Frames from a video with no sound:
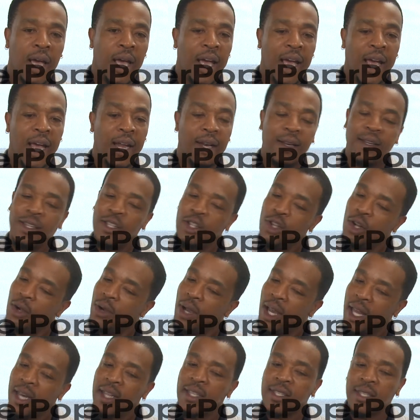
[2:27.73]
and you know,
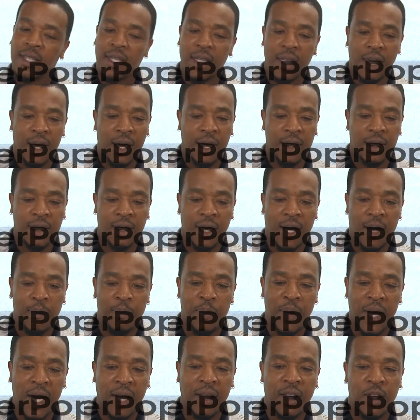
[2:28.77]
honestly, it's uh, I've
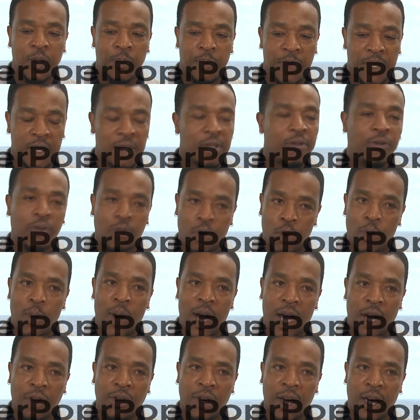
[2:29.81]
been at this business for a
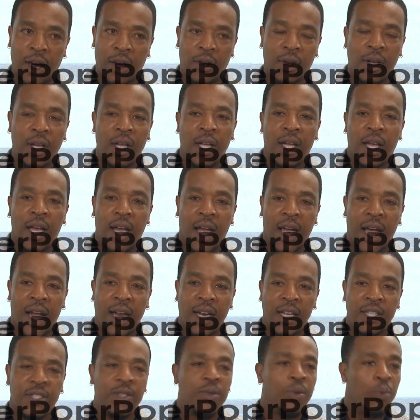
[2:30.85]
while now,
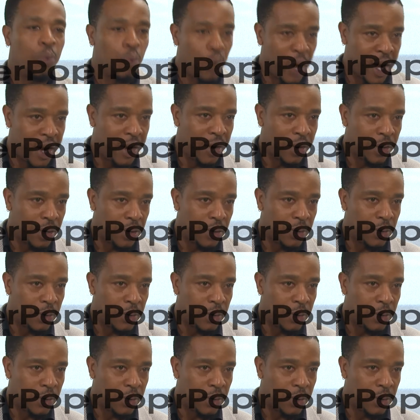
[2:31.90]
and it's rare.